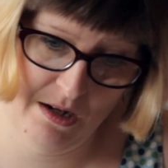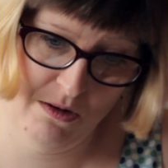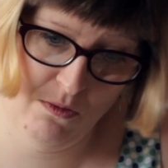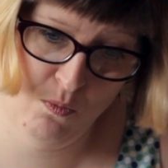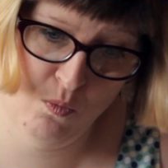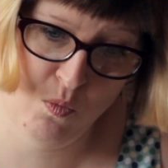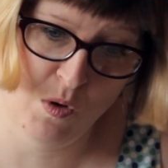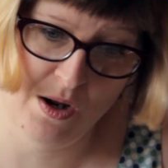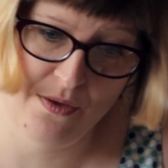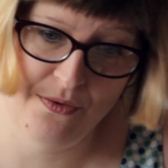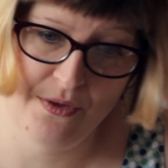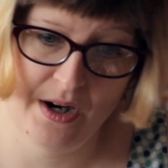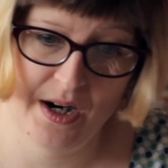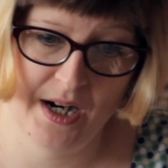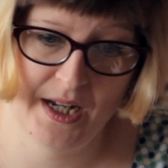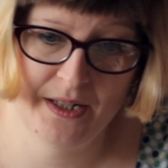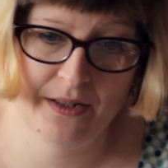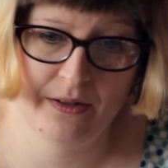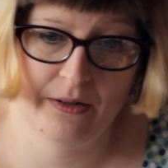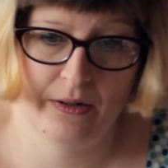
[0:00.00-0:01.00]
one, that
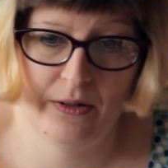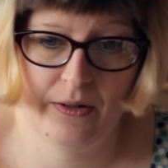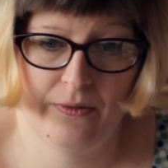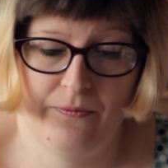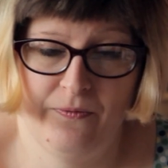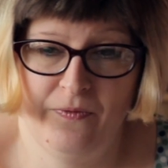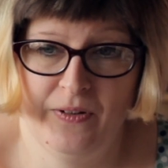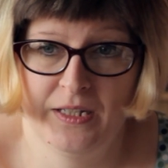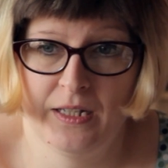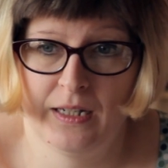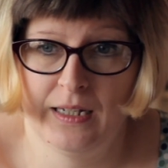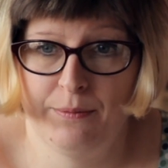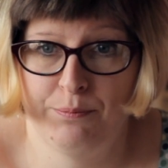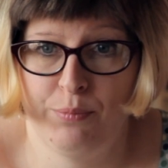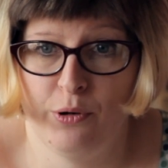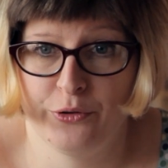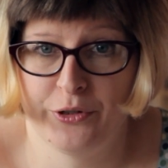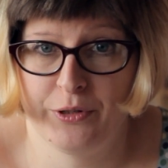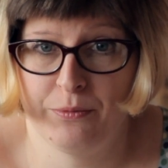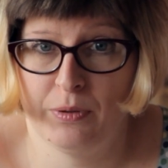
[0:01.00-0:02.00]
isn't physically
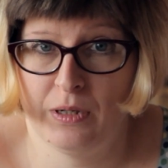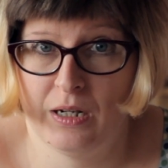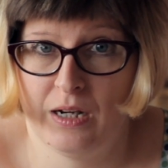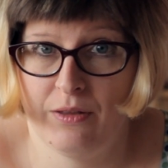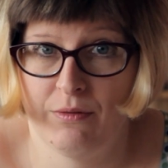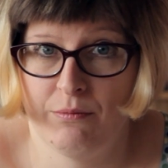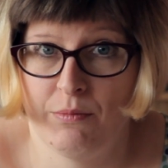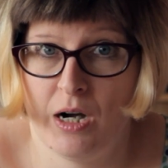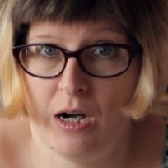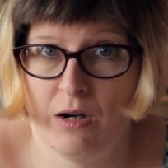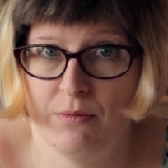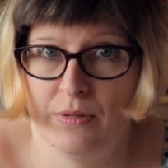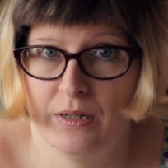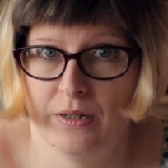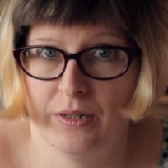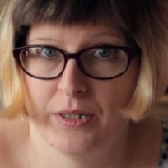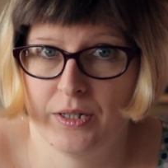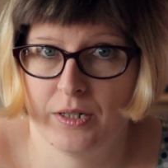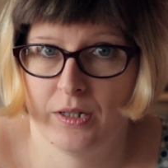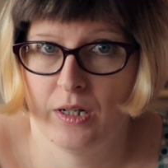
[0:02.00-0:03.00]
possible at the
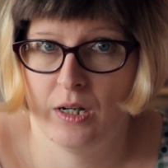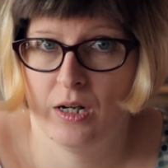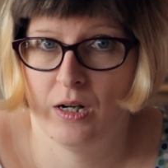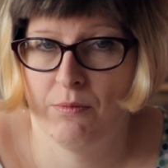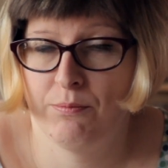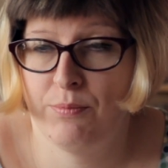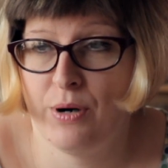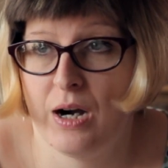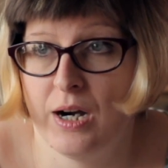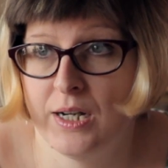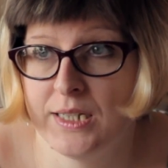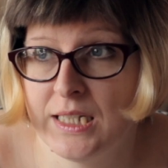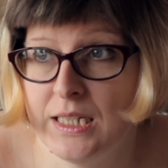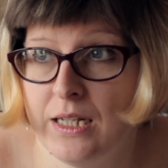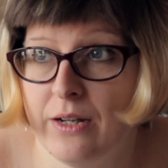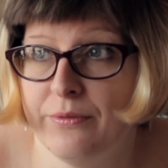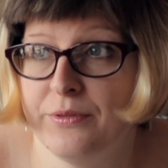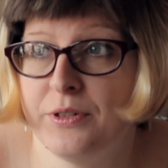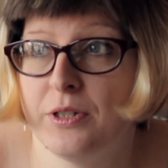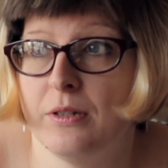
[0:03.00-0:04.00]
moment, but I'd
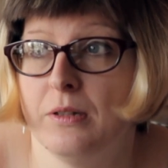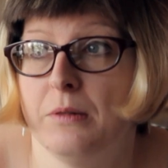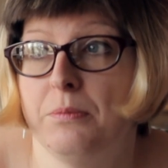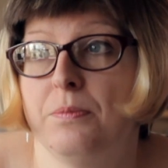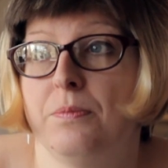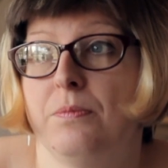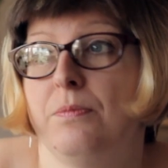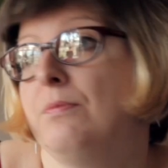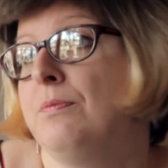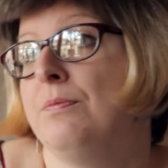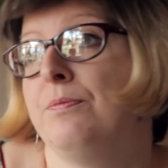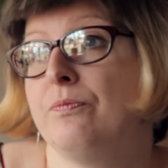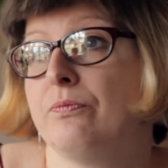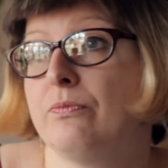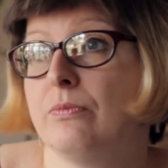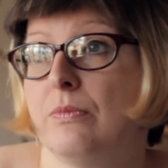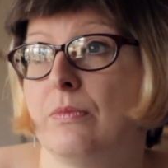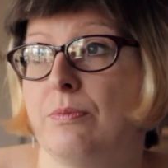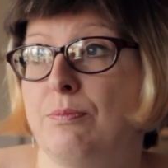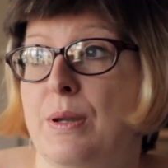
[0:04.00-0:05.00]
love to
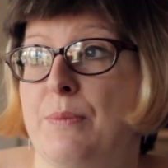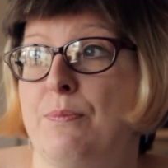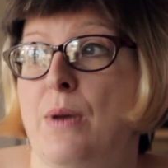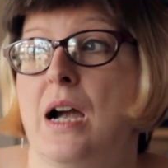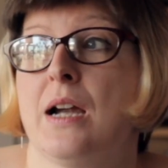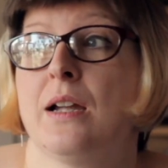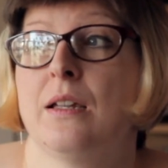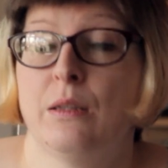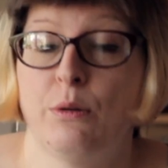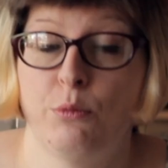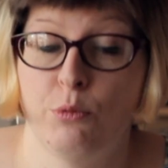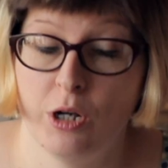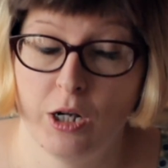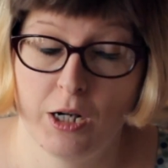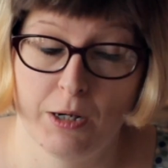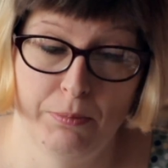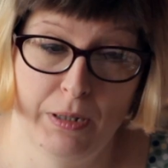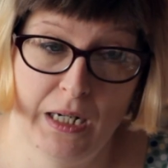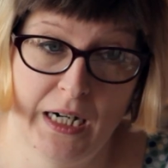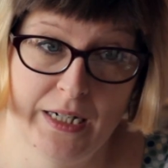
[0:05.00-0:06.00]
be back in the
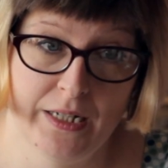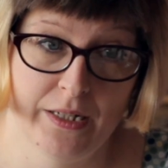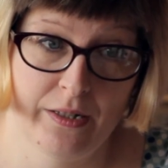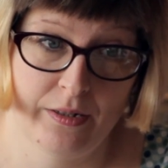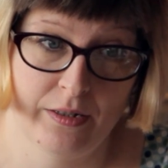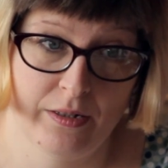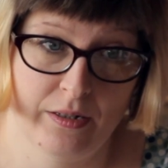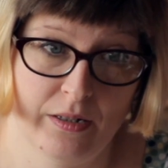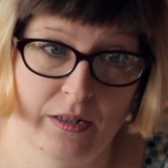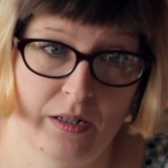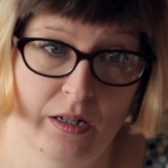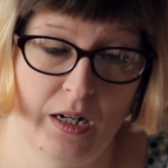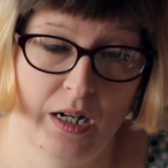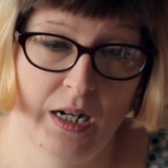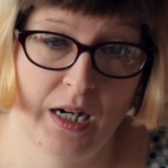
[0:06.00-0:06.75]
workplace